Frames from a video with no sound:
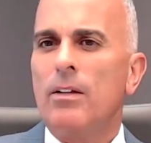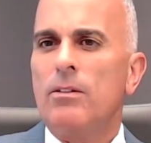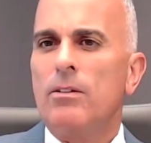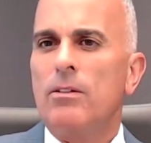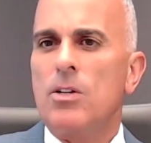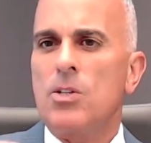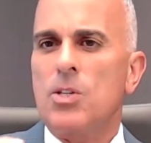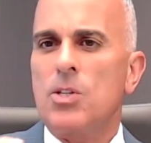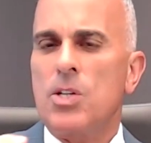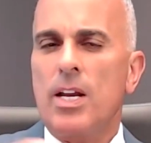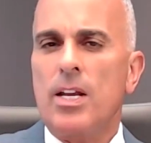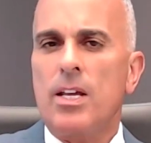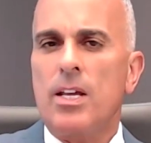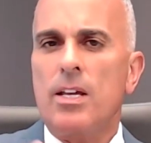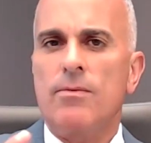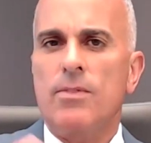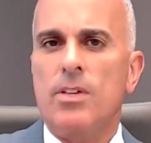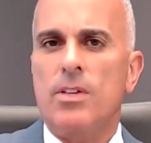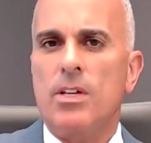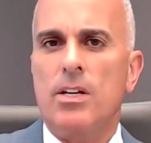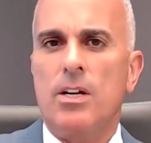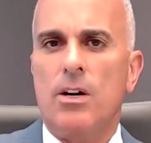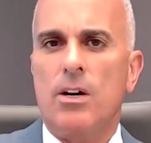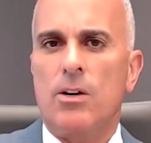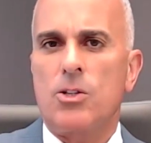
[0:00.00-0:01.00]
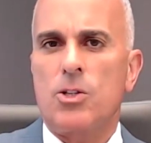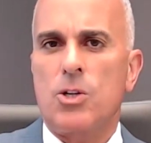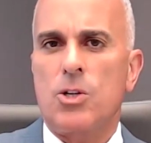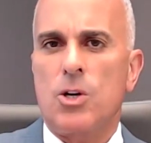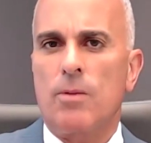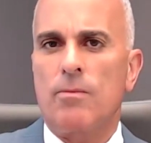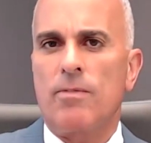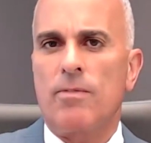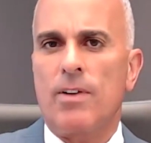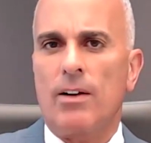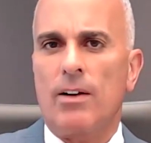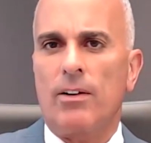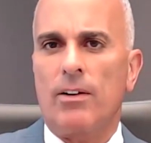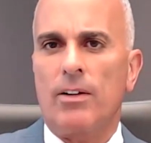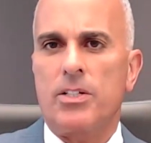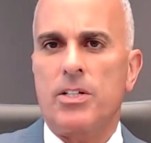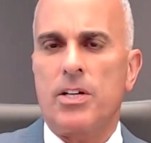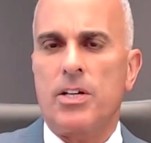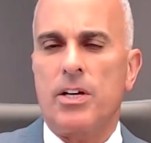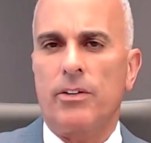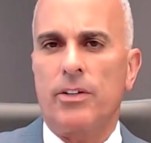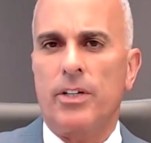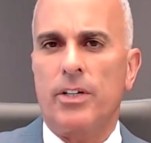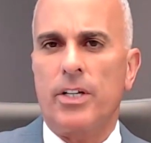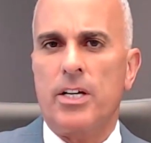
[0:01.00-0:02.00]
does any of the near-term
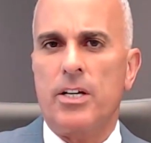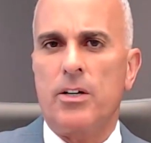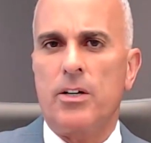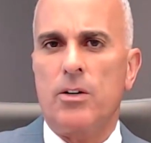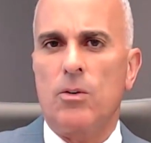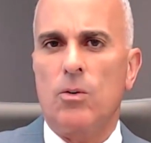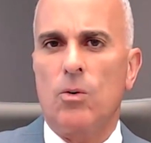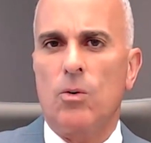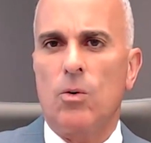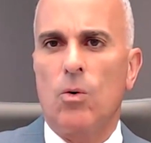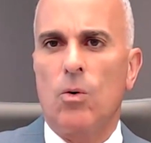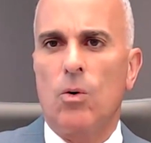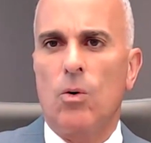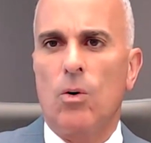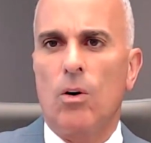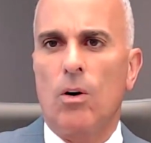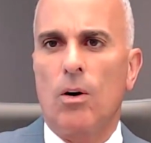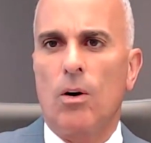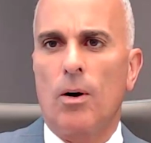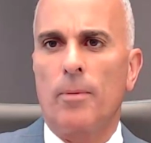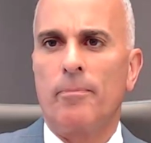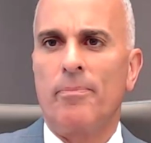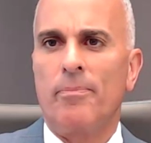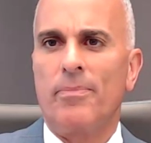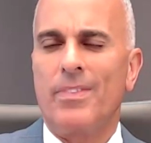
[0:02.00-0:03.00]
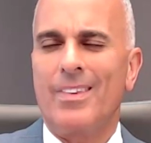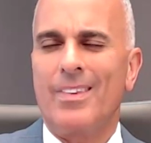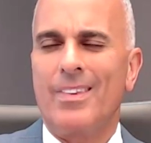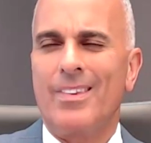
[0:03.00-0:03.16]
volatility or